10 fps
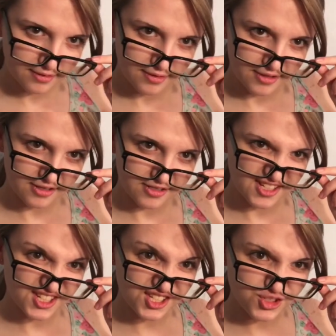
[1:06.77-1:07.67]

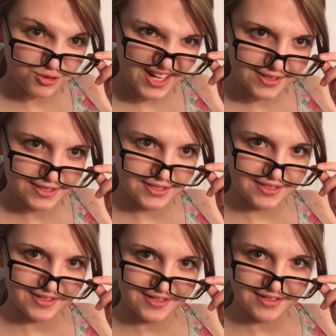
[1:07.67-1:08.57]

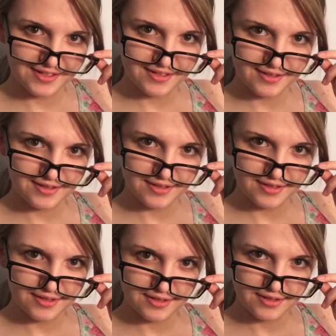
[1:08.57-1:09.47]

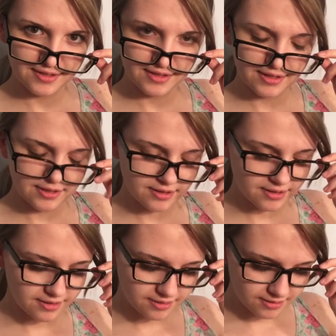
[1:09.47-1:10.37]
Nobody speaks.